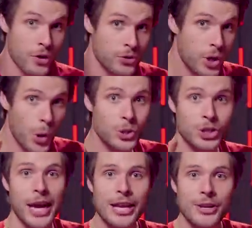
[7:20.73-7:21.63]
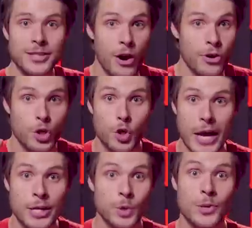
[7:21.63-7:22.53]
Those changes are
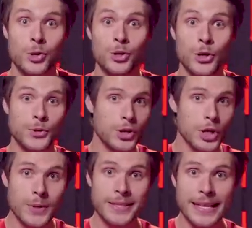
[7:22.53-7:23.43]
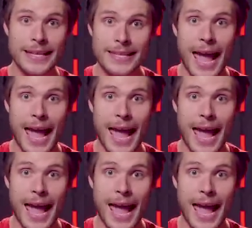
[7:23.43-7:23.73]
great to introduce new scenes